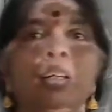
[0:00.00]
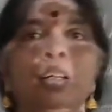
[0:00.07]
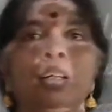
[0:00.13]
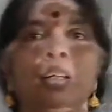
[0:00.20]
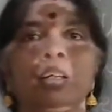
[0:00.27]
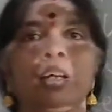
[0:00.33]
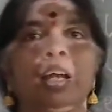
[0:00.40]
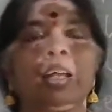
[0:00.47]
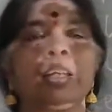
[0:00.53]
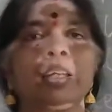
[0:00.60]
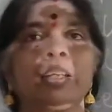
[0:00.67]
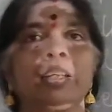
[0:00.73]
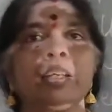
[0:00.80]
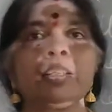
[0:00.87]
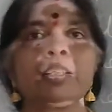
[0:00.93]
and it
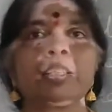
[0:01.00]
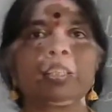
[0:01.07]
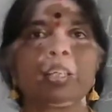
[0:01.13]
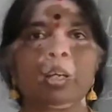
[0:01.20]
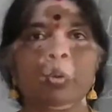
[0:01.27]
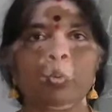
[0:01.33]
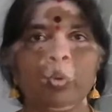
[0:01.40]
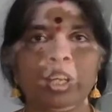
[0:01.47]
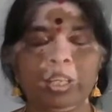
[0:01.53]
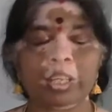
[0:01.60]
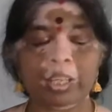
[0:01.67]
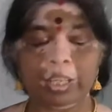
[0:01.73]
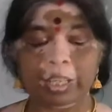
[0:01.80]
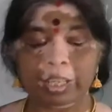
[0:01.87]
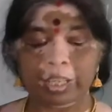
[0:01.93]
is
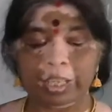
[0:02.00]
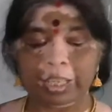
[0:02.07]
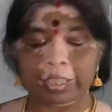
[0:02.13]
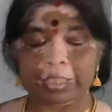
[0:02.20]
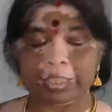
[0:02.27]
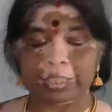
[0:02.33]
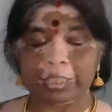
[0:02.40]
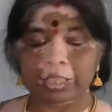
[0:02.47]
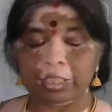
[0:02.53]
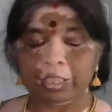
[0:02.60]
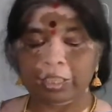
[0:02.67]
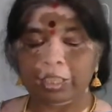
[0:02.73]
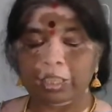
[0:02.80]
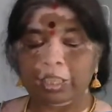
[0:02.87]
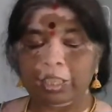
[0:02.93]
very less.
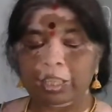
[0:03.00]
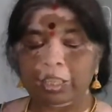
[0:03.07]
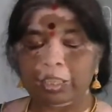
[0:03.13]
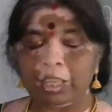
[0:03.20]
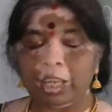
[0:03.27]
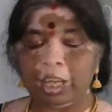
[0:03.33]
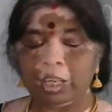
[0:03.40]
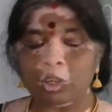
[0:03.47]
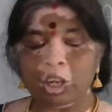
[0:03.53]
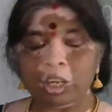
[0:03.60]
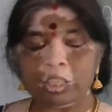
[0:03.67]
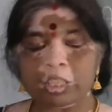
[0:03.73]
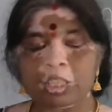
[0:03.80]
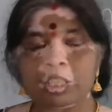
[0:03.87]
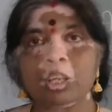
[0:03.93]
They are
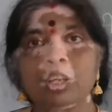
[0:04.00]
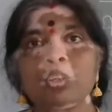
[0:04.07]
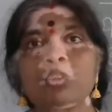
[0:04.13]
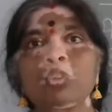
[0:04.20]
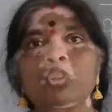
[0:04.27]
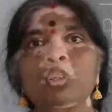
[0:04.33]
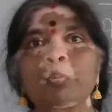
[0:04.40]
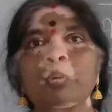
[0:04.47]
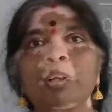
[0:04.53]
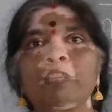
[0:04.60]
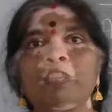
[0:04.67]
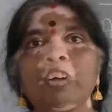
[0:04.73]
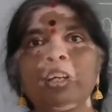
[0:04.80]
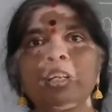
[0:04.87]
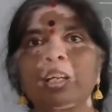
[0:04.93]
not suitable
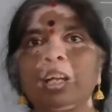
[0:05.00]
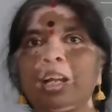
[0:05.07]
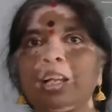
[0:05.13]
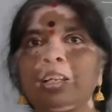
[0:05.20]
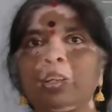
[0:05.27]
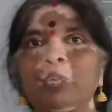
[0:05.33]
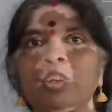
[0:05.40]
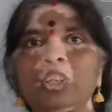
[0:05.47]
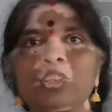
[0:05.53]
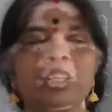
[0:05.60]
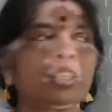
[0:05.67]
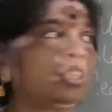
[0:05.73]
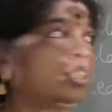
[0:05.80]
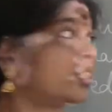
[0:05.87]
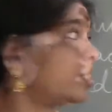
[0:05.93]
for
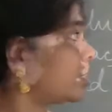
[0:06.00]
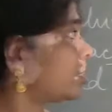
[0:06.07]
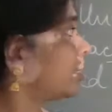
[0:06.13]
cultivation. This